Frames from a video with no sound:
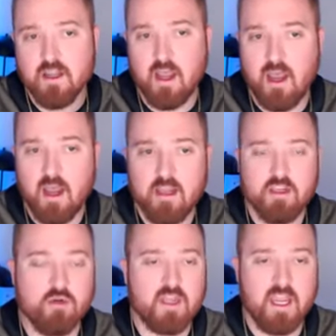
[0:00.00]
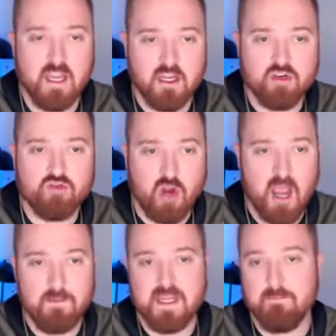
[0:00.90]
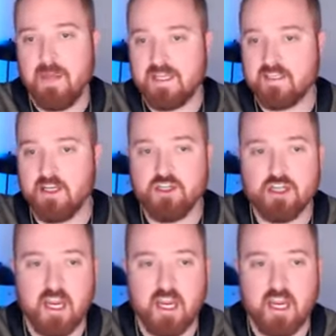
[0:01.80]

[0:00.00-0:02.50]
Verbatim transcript: Uh, you can drop me a message